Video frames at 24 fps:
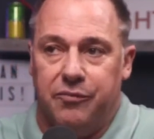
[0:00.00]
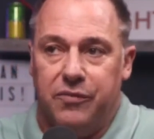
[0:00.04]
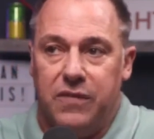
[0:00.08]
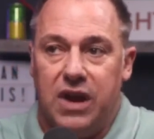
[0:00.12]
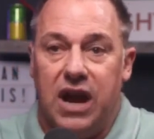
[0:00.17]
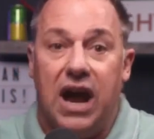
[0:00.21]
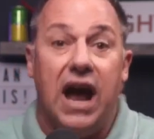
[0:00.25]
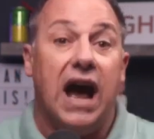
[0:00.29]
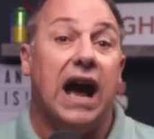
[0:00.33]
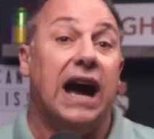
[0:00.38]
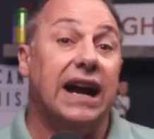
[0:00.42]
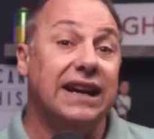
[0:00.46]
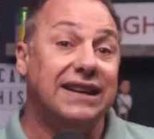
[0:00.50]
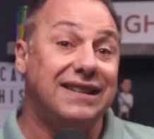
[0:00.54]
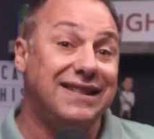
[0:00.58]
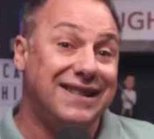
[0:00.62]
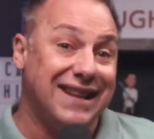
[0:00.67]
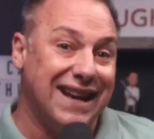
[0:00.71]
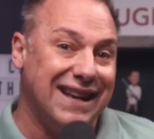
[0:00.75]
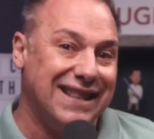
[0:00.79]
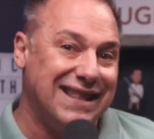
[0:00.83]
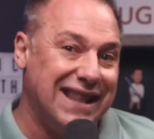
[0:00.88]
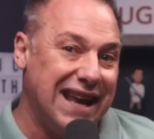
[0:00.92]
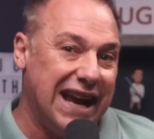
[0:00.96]
I
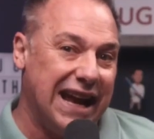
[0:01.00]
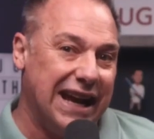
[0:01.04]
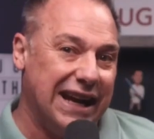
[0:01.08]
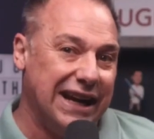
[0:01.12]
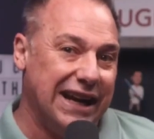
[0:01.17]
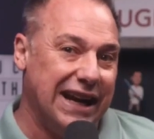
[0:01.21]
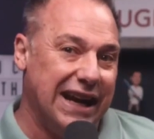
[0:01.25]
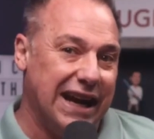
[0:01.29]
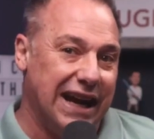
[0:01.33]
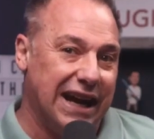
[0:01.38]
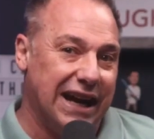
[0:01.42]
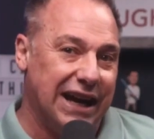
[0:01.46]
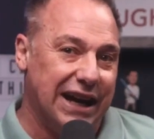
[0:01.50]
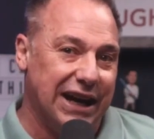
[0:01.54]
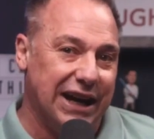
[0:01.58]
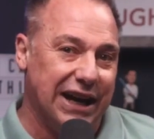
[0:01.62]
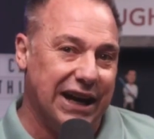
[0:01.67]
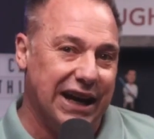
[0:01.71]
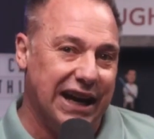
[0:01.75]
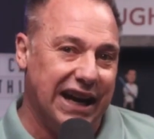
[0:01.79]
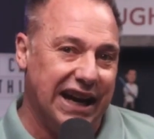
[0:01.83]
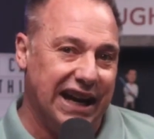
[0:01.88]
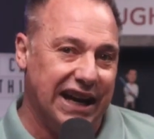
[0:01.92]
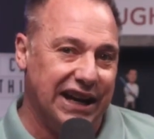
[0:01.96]
said that
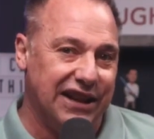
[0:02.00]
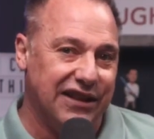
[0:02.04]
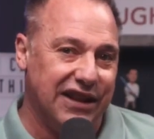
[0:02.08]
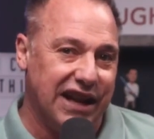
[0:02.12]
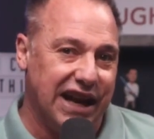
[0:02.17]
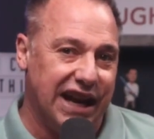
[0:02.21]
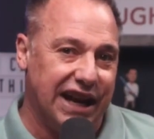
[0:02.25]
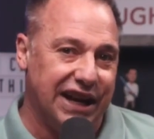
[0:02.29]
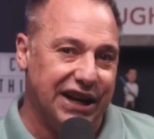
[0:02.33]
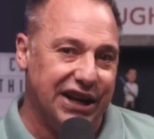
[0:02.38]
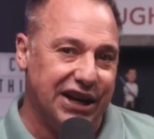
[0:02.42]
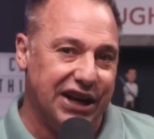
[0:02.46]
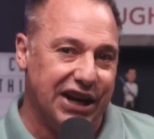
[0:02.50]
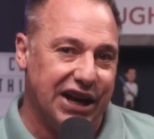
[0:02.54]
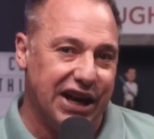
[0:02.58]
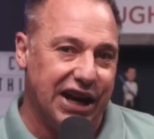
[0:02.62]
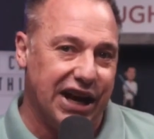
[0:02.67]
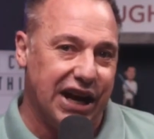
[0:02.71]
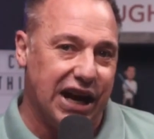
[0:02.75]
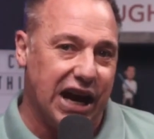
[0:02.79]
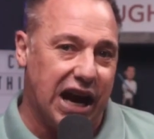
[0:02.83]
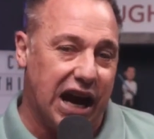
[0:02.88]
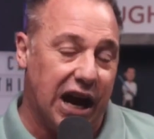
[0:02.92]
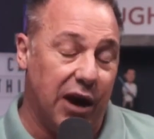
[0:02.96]
in that
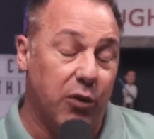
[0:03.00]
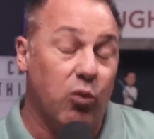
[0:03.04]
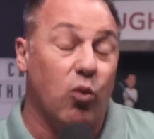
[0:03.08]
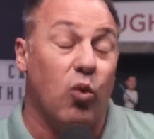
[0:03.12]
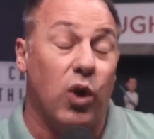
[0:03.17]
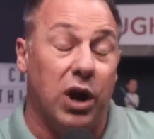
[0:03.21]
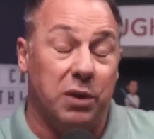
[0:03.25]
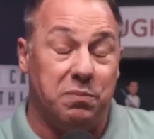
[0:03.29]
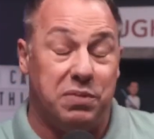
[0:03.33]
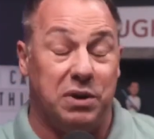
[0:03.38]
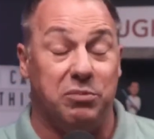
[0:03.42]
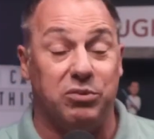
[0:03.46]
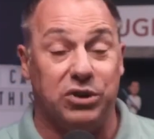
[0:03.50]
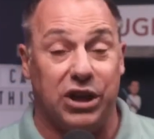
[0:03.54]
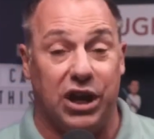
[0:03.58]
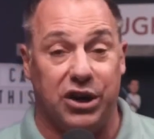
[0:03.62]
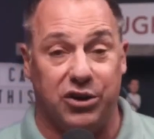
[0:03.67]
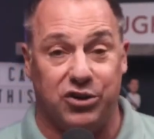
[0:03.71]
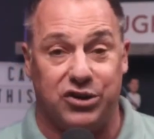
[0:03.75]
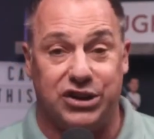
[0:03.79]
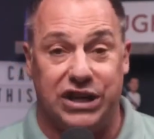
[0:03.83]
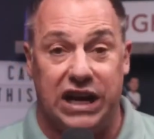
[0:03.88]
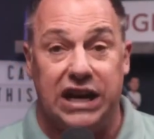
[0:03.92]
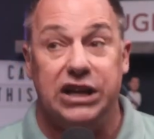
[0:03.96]
I want people to
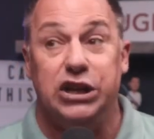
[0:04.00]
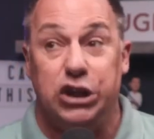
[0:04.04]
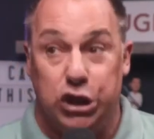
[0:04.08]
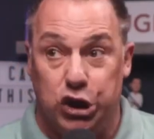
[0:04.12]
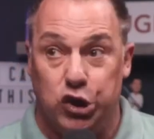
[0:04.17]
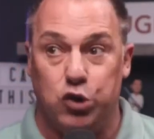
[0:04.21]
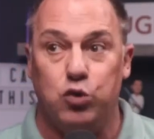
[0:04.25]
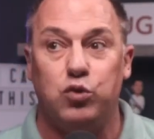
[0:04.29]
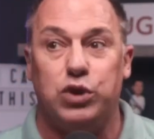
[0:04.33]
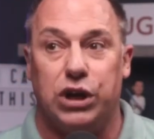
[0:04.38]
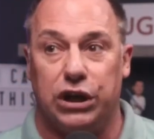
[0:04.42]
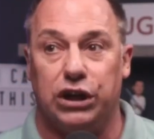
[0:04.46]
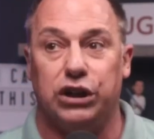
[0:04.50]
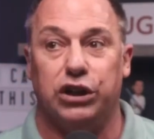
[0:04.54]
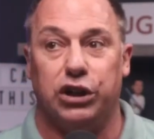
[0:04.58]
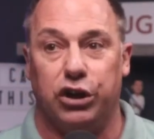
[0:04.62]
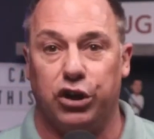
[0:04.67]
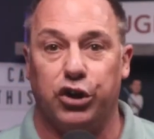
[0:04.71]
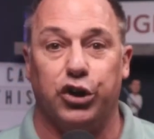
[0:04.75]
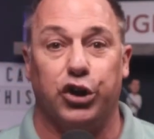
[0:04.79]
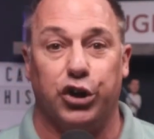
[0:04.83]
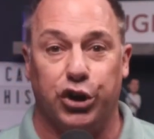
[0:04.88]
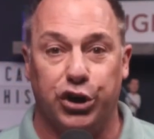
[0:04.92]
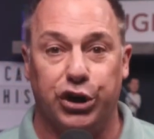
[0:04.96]
understand you can
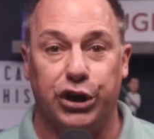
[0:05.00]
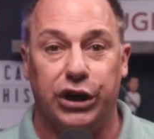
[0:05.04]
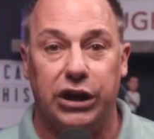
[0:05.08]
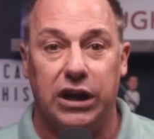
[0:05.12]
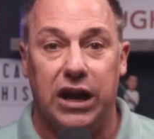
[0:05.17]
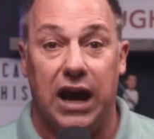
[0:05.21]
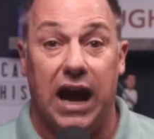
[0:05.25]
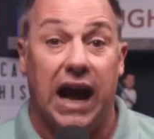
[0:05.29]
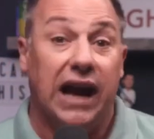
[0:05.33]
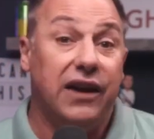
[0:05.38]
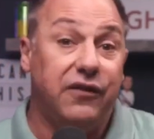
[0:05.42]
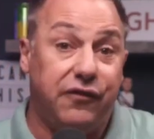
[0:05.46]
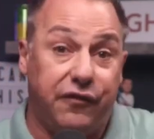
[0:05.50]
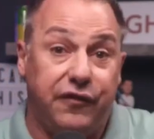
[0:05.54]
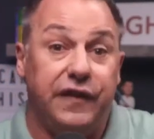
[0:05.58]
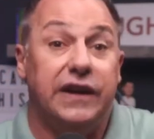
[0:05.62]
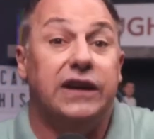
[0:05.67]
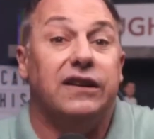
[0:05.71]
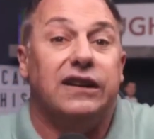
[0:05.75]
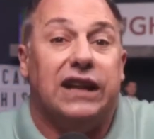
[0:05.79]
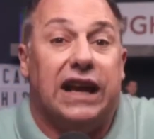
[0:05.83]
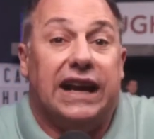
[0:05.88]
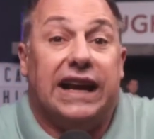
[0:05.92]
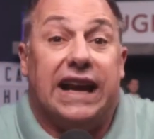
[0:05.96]
learn. I feel
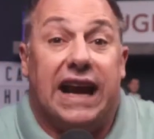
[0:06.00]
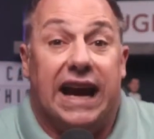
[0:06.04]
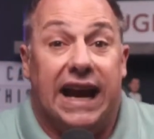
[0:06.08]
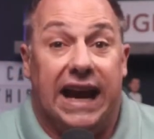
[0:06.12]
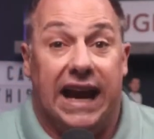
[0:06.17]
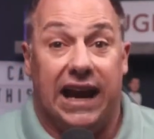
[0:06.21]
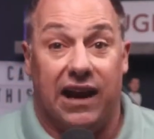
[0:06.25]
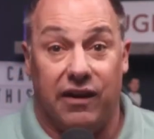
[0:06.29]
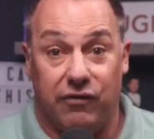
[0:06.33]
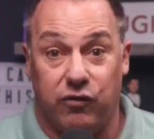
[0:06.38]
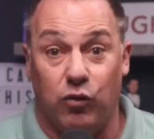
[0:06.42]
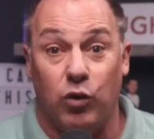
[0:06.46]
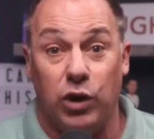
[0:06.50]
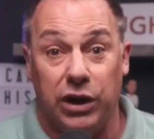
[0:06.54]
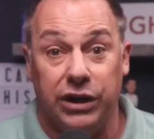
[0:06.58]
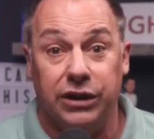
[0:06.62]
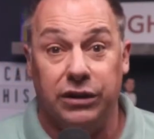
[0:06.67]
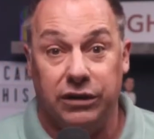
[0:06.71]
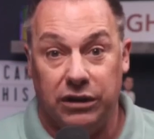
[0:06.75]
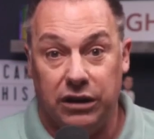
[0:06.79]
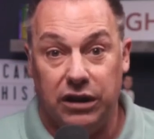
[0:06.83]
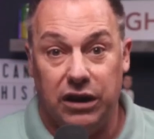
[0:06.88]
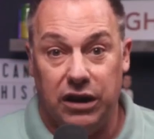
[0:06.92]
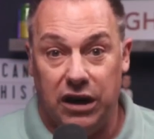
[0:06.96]
like I have one,
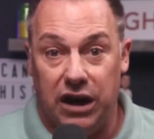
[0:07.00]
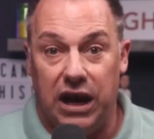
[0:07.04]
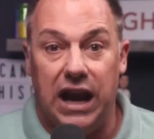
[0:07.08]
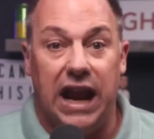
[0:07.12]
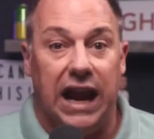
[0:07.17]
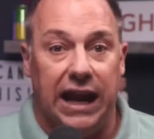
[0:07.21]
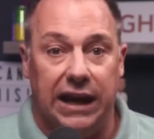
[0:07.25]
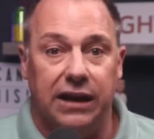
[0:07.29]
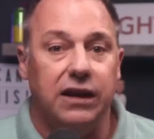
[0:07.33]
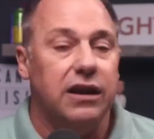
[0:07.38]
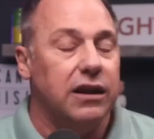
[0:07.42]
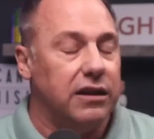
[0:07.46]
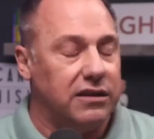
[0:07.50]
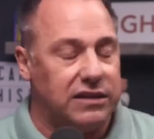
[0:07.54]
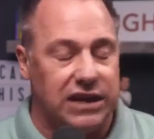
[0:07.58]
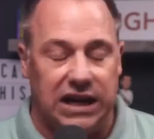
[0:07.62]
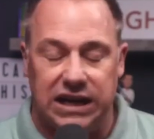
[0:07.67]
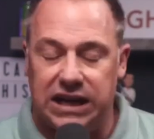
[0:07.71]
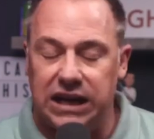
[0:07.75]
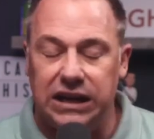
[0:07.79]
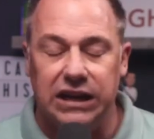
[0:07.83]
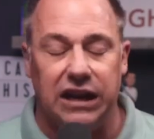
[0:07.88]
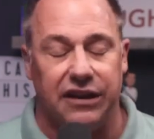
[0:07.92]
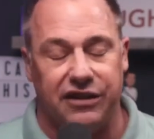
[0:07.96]
and
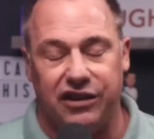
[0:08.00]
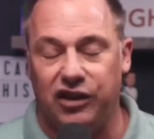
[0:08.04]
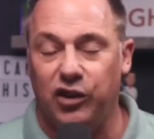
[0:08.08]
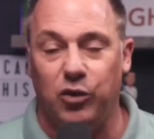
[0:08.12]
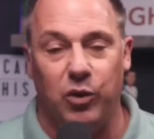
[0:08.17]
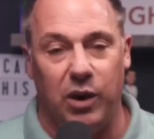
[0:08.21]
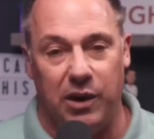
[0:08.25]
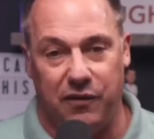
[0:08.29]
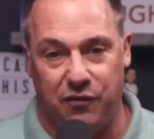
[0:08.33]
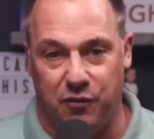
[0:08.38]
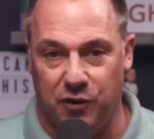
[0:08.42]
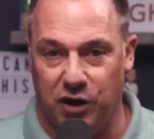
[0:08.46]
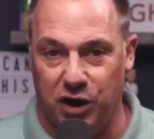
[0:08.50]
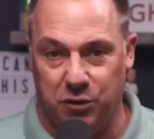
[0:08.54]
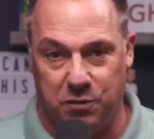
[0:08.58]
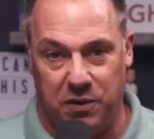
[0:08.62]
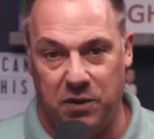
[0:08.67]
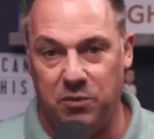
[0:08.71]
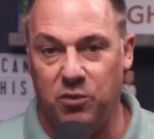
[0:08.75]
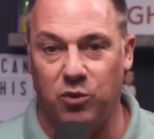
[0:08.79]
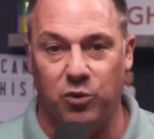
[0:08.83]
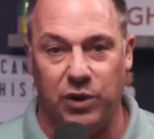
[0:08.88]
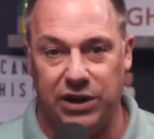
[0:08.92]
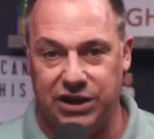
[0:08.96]
taking nothing away from all the
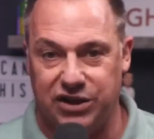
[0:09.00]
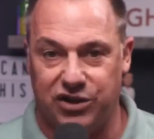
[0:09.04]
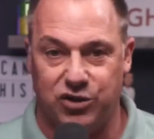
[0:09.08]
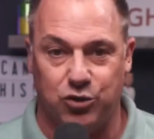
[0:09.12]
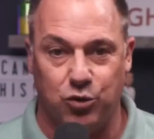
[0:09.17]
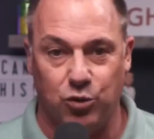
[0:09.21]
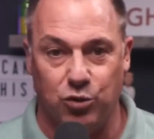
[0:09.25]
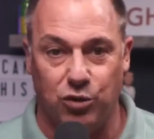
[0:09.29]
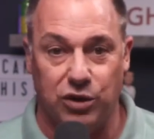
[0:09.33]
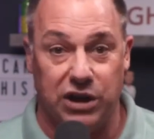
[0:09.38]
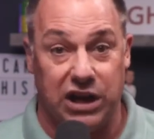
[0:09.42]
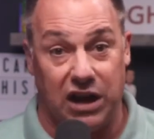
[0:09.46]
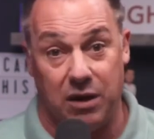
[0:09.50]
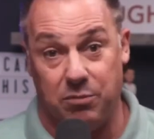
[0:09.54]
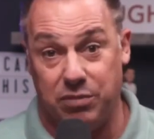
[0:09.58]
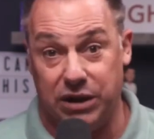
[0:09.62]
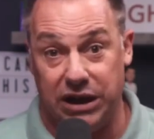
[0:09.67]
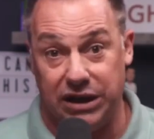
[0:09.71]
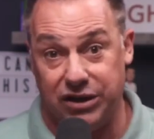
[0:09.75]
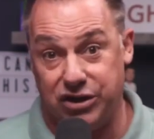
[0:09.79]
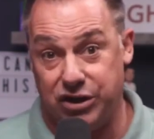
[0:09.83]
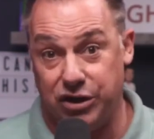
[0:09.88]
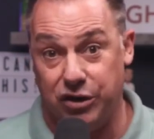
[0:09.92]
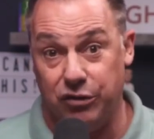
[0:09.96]
people who went to school, God
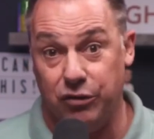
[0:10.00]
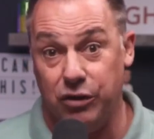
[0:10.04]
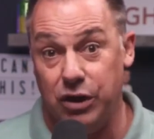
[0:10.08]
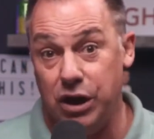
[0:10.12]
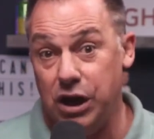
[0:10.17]
bless you.